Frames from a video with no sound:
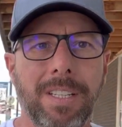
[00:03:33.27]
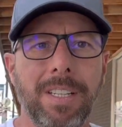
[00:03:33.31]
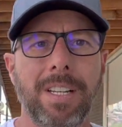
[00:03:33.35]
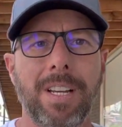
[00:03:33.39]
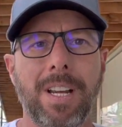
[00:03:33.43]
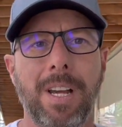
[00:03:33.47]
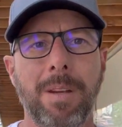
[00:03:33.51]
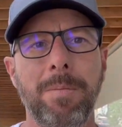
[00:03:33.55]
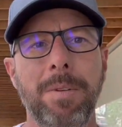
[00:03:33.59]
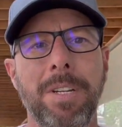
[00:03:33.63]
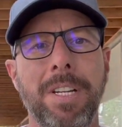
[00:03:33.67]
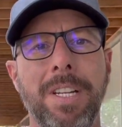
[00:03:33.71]

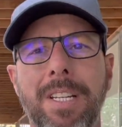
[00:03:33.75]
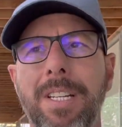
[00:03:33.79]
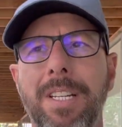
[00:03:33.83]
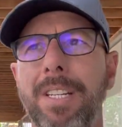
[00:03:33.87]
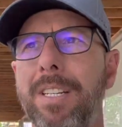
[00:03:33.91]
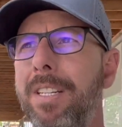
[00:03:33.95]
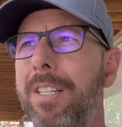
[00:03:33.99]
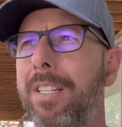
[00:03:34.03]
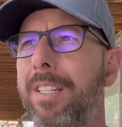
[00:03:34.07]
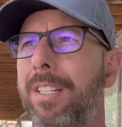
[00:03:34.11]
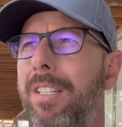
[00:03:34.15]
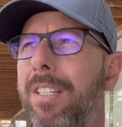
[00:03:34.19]
I mean,
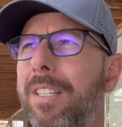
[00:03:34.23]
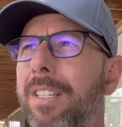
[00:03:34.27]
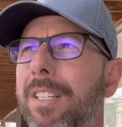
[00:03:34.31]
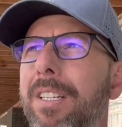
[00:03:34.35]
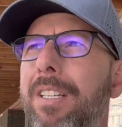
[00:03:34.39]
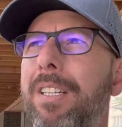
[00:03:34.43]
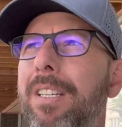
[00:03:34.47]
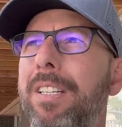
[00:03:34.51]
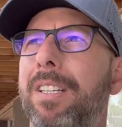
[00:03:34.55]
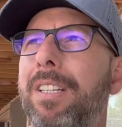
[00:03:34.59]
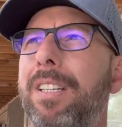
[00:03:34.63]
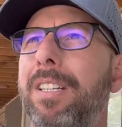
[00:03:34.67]

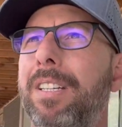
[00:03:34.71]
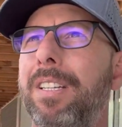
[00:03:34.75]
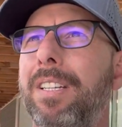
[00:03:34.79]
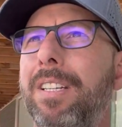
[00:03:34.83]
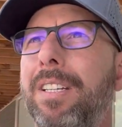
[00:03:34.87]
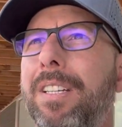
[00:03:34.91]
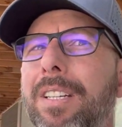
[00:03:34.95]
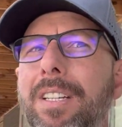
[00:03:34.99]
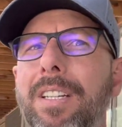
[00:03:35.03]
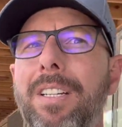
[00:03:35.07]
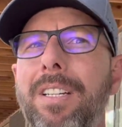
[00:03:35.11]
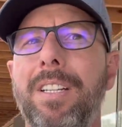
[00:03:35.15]

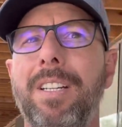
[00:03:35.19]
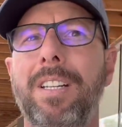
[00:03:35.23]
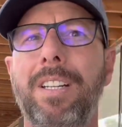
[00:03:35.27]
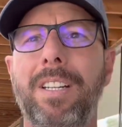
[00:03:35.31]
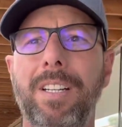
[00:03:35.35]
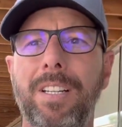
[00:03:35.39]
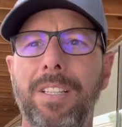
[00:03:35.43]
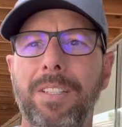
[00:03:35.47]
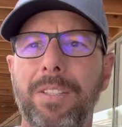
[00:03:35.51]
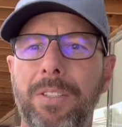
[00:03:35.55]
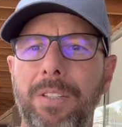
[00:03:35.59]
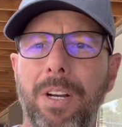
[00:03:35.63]
it
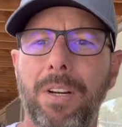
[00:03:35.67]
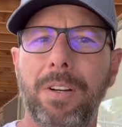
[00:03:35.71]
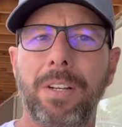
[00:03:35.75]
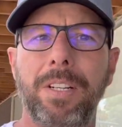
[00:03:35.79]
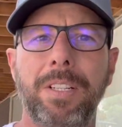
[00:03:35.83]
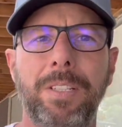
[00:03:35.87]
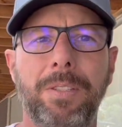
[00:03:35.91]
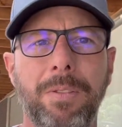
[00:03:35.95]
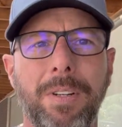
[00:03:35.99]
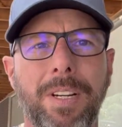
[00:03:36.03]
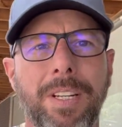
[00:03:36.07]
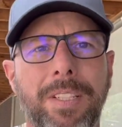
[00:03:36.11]
is so
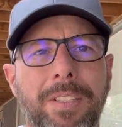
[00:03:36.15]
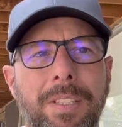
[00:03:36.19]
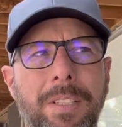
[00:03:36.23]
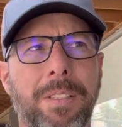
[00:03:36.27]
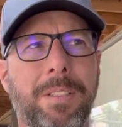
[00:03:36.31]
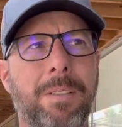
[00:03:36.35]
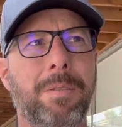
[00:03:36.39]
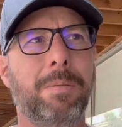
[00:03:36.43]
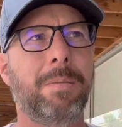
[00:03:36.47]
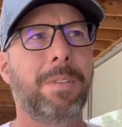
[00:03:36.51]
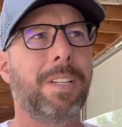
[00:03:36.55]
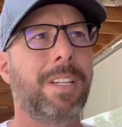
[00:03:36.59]
interesting
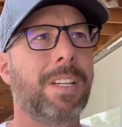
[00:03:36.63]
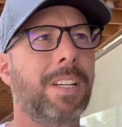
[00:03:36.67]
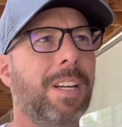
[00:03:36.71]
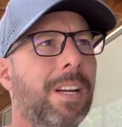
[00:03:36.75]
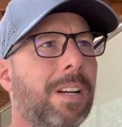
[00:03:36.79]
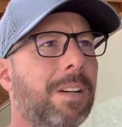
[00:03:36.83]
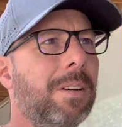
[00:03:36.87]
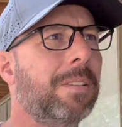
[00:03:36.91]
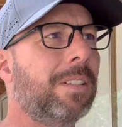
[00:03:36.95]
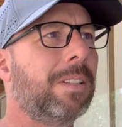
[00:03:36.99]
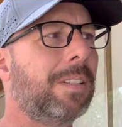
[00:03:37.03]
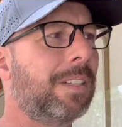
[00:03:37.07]
to me
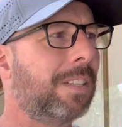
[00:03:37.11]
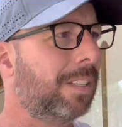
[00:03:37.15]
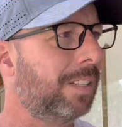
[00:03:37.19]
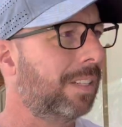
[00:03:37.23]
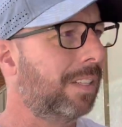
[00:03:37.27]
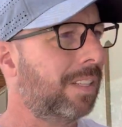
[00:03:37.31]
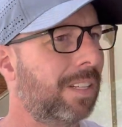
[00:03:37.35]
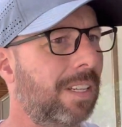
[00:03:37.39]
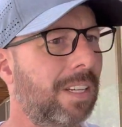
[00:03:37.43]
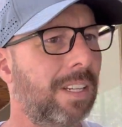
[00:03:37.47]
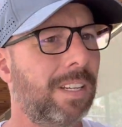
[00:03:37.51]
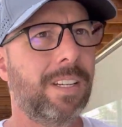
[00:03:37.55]
how
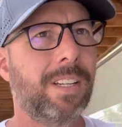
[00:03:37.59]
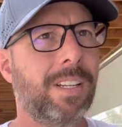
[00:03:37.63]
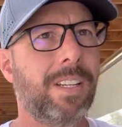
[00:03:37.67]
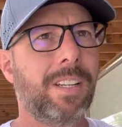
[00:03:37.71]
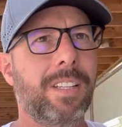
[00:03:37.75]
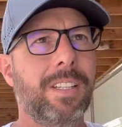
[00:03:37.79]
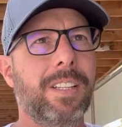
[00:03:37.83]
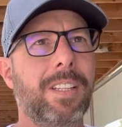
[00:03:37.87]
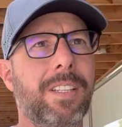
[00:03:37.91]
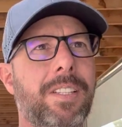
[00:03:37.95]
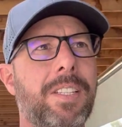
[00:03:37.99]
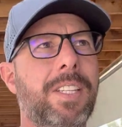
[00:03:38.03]

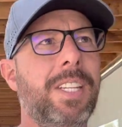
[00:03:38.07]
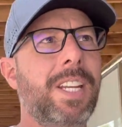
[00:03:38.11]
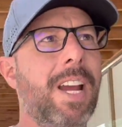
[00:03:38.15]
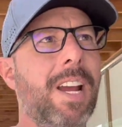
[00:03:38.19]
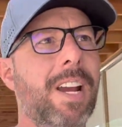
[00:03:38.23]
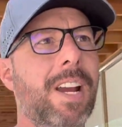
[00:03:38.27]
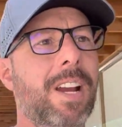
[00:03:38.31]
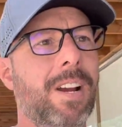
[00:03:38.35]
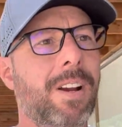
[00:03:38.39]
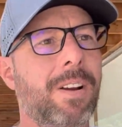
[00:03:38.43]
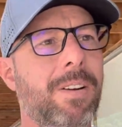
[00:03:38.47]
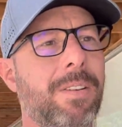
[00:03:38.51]
this
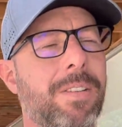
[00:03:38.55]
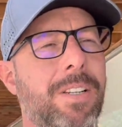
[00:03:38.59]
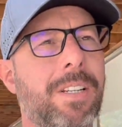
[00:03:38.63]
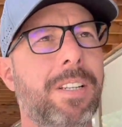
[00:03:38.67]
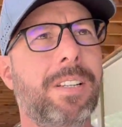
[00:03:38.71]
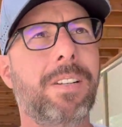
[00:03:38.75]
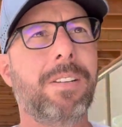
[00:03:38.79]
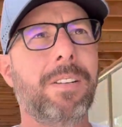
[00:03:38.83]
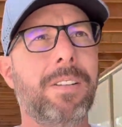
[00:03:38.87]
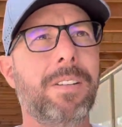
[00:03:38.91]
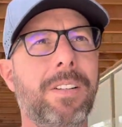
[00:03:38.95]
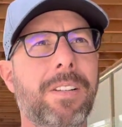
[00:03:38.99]
town,
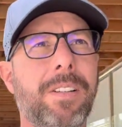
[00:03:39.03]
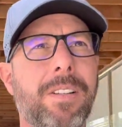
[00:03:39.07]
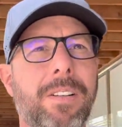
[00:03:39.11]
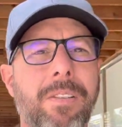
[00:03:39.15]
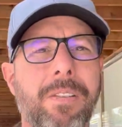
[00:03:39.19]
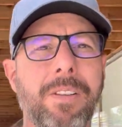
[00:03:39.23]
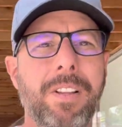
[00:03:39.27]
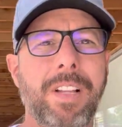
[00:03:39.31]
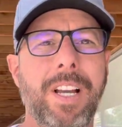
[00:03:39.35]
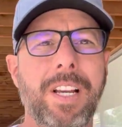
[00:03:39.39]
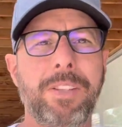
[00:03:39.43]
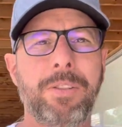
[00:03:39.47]

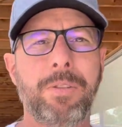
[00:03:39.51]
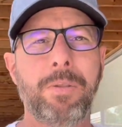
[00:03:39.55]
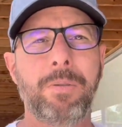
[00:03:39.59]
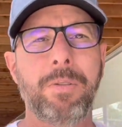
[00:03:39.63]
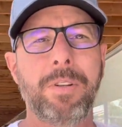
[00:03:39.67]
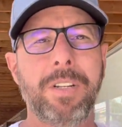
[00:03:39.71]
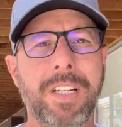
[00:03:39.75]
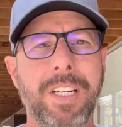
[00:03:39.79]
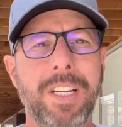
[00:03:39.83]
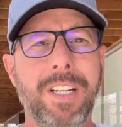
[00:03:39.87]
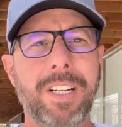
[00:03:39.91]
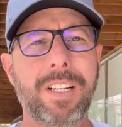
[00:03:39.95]
over the last
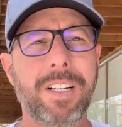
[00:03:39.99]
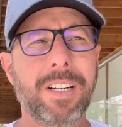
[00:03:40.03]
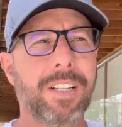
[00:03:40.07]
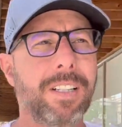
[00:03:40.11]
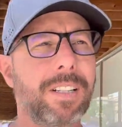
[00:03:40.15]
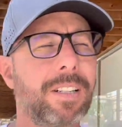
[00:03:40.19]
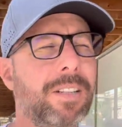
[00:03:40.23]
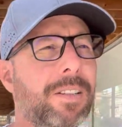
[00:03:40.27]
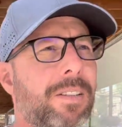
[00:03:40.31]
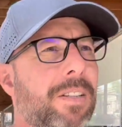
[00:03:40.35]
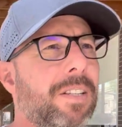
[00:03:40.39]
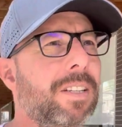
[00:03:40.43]
20
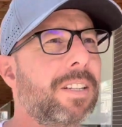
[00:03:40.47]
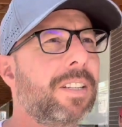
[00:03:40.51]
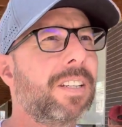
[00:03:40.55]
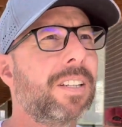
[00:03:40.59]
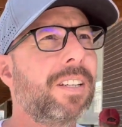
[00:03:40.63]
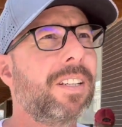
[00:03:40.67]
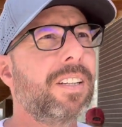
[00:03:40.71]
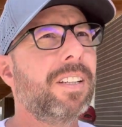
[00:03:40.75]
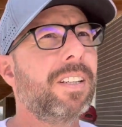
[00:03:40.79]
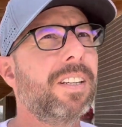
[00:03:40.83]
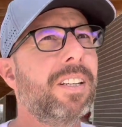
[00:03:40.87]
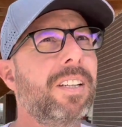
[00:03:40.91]
years,
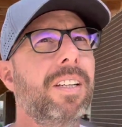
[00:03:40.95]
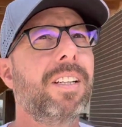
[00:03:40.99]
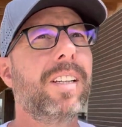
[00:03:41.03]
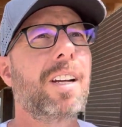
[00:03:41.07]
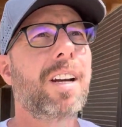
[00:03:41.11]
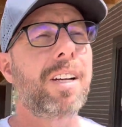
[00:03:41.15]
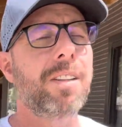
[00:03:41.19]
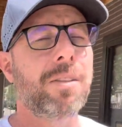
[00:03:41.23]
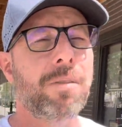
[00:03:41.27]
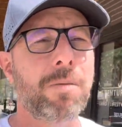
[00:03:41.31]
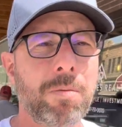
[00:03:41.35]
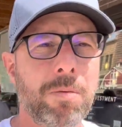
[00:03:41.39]

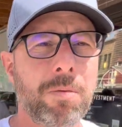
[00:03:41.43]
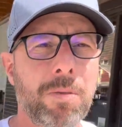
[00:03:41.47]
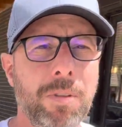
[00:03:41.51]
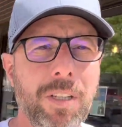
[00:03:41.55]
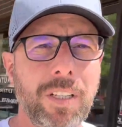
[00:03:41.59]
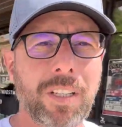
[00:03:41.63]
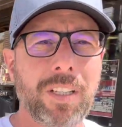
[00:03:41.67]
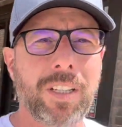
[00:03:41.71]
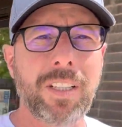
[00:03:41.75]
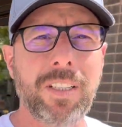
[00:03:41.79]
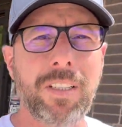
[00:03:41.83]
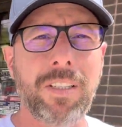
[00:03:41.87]
has
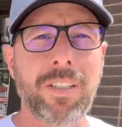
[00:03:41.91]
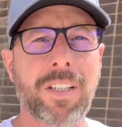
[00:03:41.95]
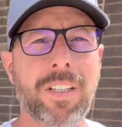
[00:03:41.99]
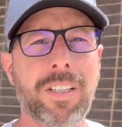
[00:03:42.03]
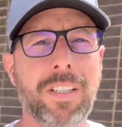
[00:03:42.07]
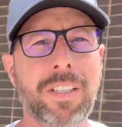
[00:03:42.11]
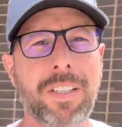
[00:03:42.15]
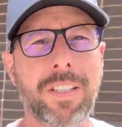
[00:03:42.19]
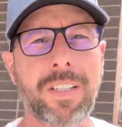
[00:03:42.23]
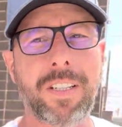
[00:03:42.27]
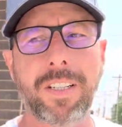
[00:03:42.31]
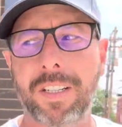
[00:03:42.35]
really
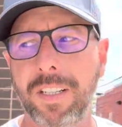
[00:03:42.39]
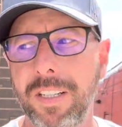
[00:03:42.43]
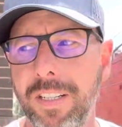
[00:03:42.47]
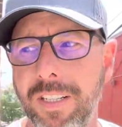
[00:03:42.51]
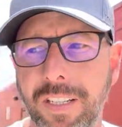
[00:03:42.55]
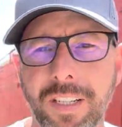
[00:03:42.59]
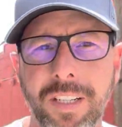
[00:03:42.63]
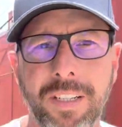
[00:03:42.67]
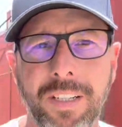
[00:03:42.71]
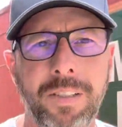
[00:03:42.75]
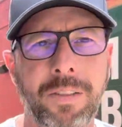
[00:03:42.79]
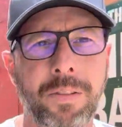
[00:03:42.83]
just
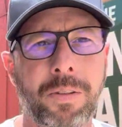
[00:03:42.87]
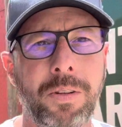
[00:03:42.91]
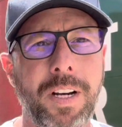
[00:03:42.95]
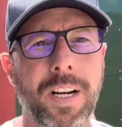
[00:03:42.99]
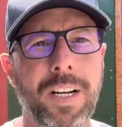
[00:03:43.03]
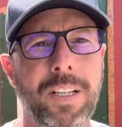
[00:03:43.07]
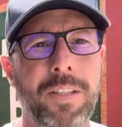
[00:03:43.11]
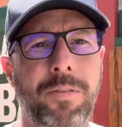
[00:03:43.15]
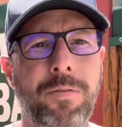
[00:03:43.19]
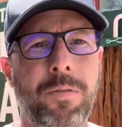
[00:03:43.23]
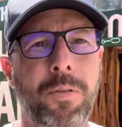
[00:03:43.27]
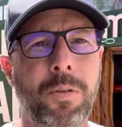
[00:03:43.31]

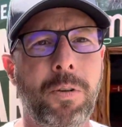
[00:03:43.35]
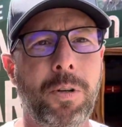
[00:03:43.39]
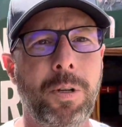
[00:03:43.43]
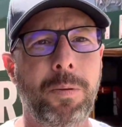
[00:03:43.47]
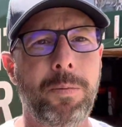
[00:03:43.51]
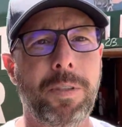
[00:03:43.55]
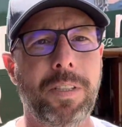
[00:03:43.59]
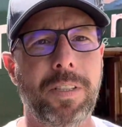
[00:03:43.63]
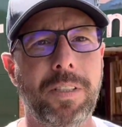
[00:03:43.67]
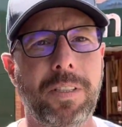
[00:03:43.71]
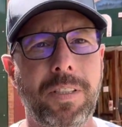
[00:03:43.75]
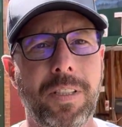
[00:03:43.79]

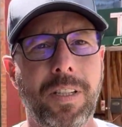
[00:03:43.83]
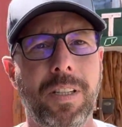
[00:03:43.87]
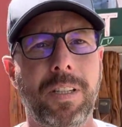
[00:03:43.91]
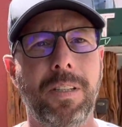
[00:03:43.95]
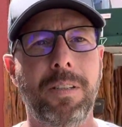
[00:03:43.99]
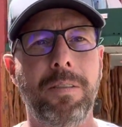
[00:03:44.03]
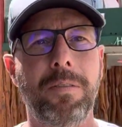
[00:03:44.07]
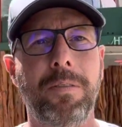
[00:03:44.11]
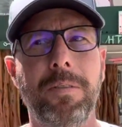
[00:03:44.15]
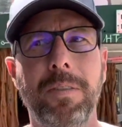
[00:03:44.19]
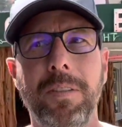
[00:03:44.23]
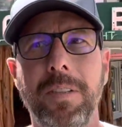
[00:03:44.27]
transformed
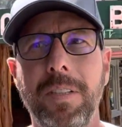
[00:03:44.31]
itself.